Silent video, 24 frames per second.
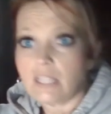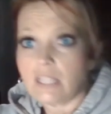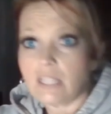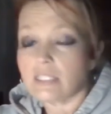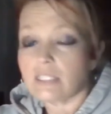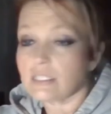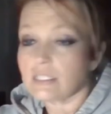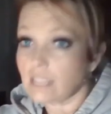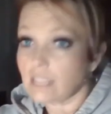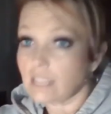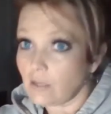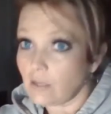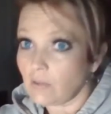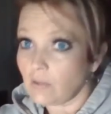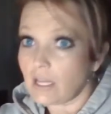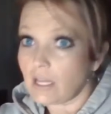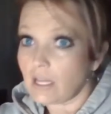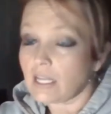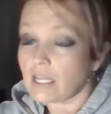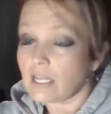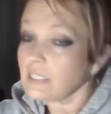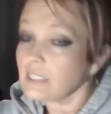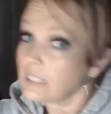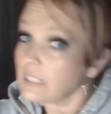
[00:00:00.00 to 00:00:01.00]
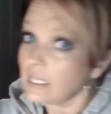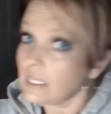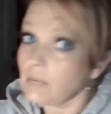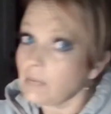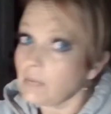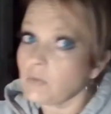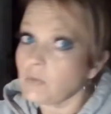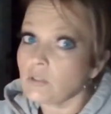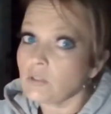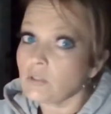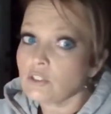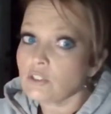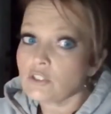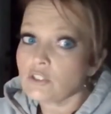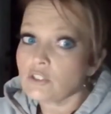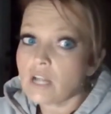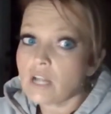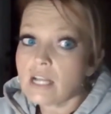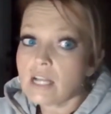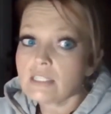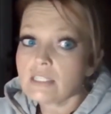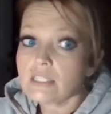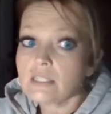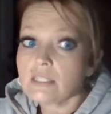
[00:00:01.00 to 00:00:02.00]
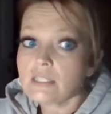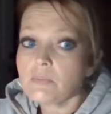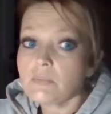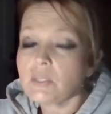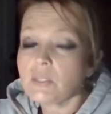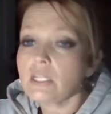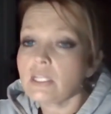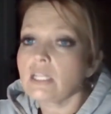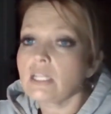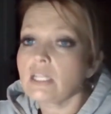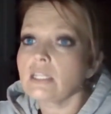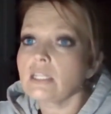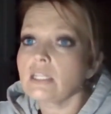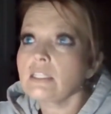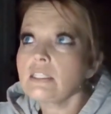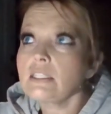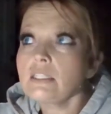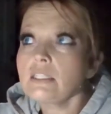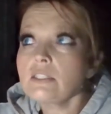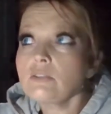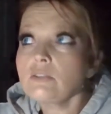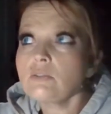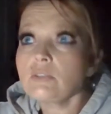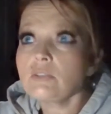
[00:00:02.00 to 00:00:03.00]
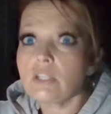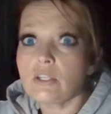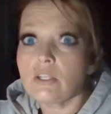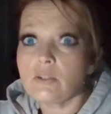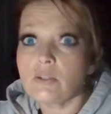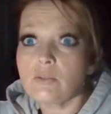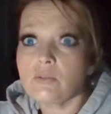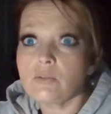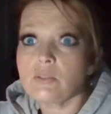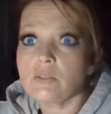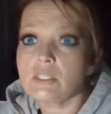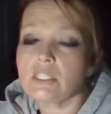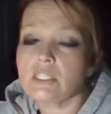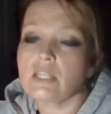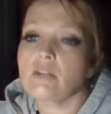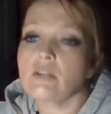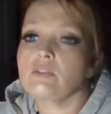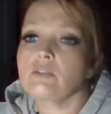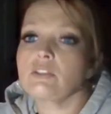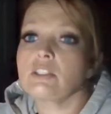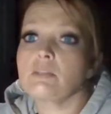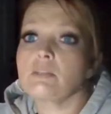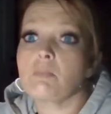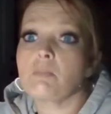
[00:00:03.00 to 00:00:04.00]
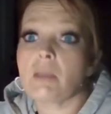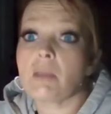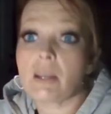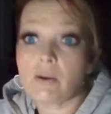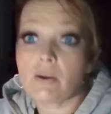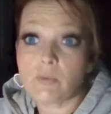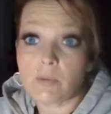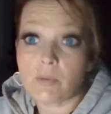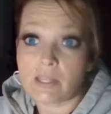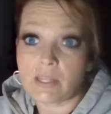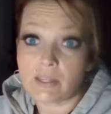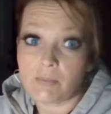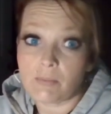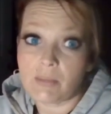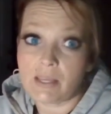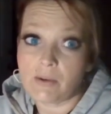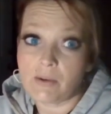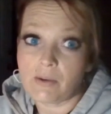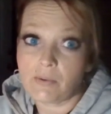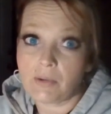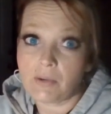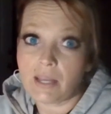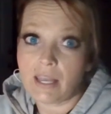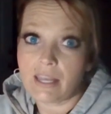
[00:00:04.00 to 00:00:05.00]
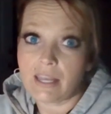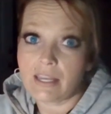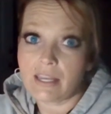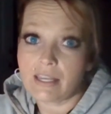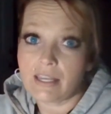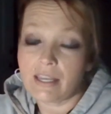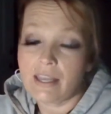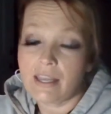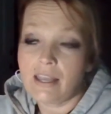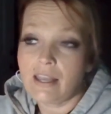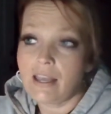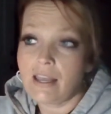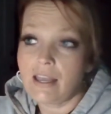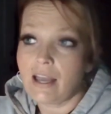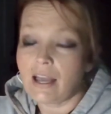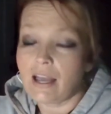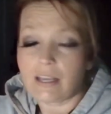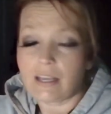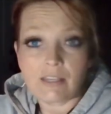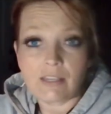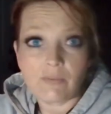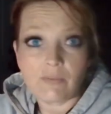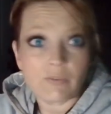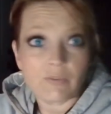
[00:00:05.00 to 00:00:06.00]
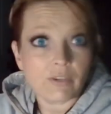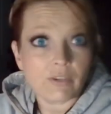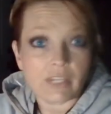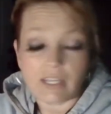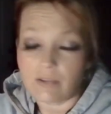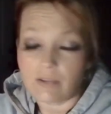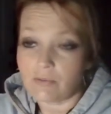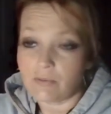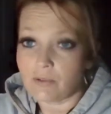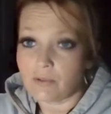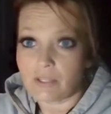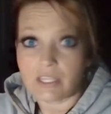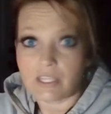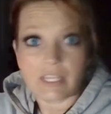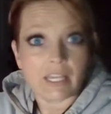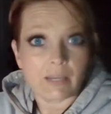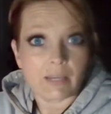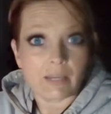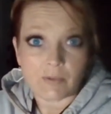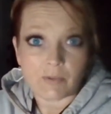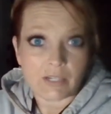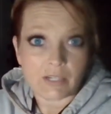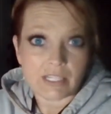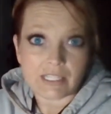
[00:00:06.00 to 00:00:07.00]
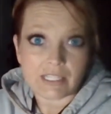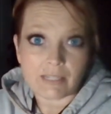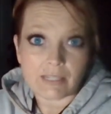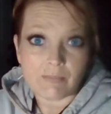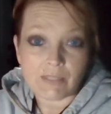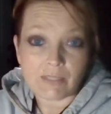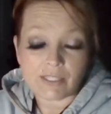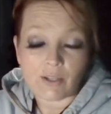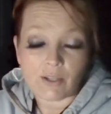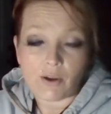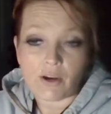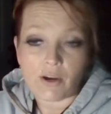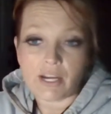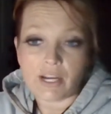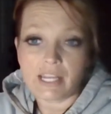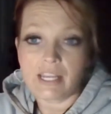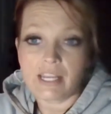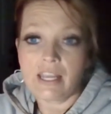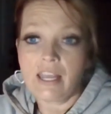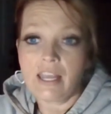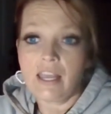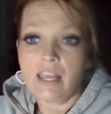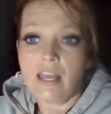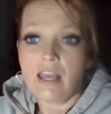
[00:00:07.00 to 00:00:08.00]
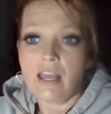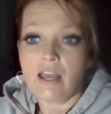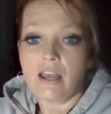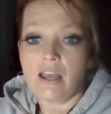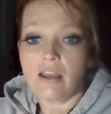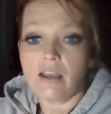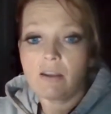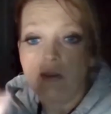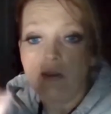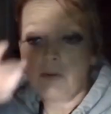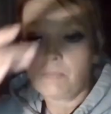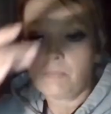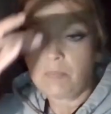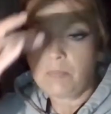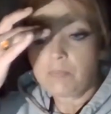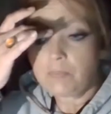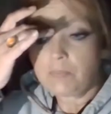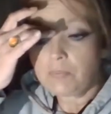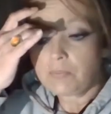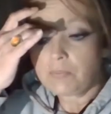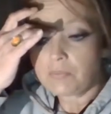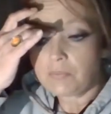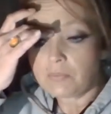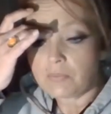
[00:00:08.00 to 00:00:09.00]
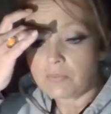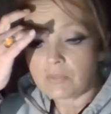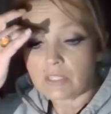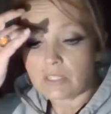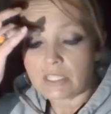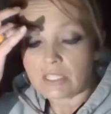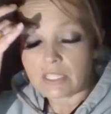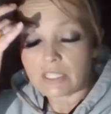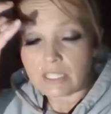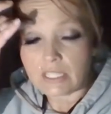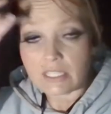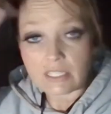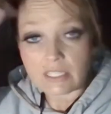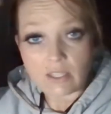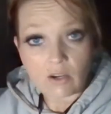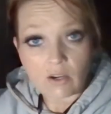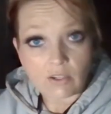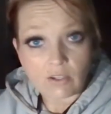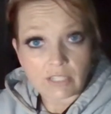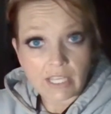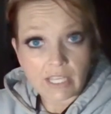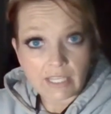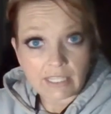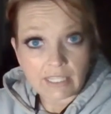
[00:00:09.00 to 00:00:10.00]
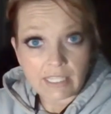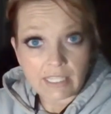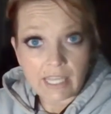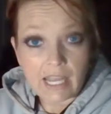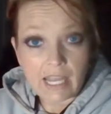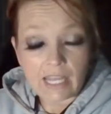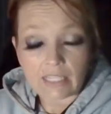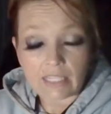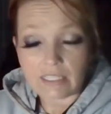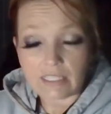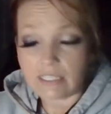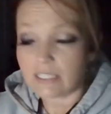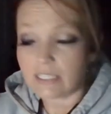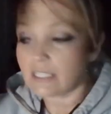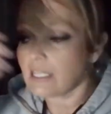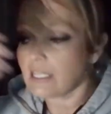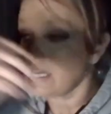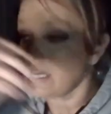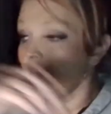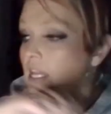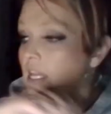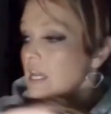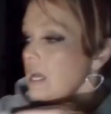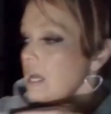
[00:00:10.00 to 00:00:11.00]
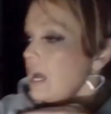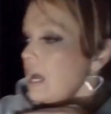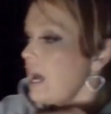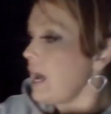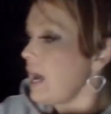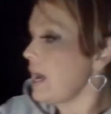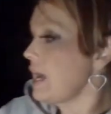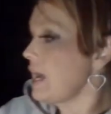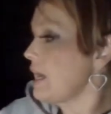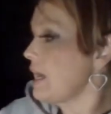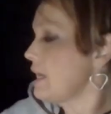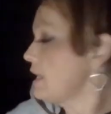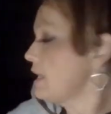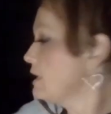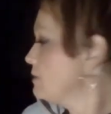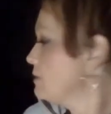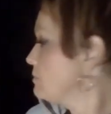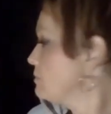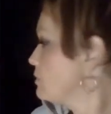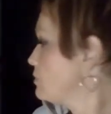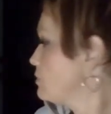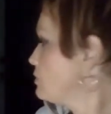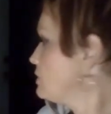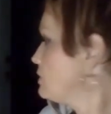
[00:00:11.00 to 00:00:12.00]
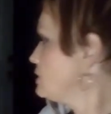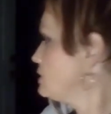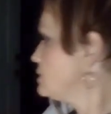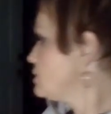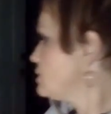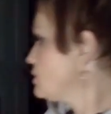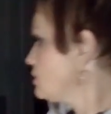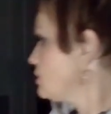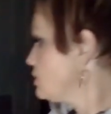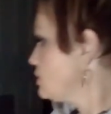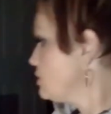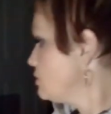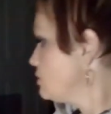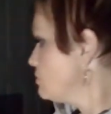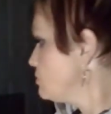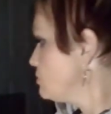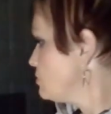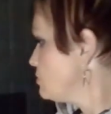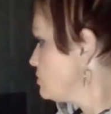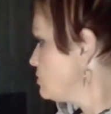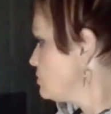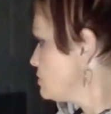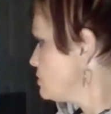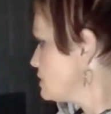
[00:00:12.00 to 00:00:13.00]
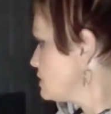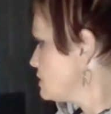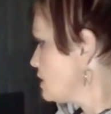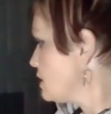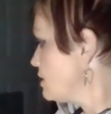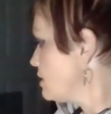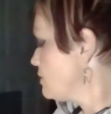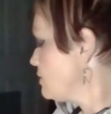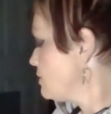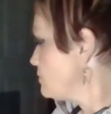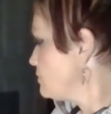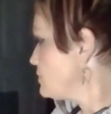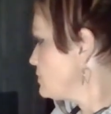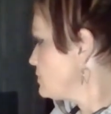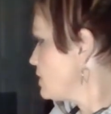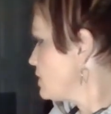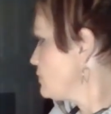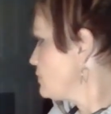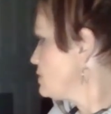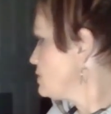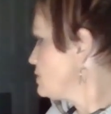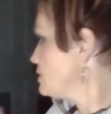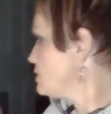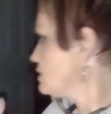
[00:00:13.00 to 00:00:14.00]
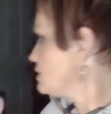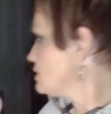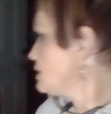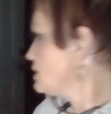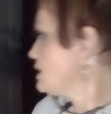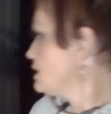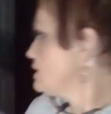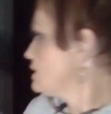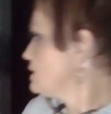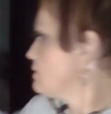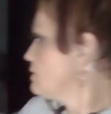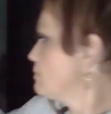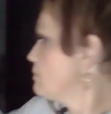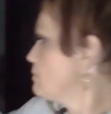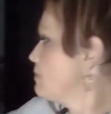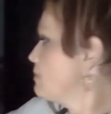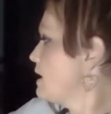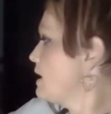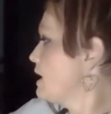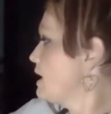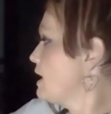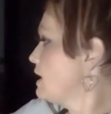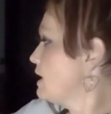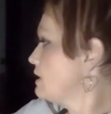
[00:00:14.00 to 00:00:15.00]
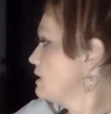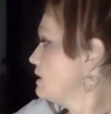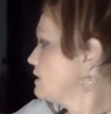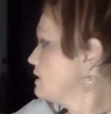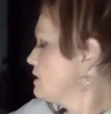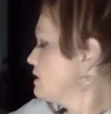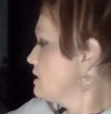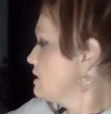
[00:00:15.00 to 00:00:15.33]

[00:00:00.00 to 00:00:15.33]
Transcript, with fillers: so like I said, I'm going to try something a little new, so just bear with me, okay? I keep forgetting where the camera is. I'm sorry. Um, this is our daily guidance. I am going to use um, definitely my,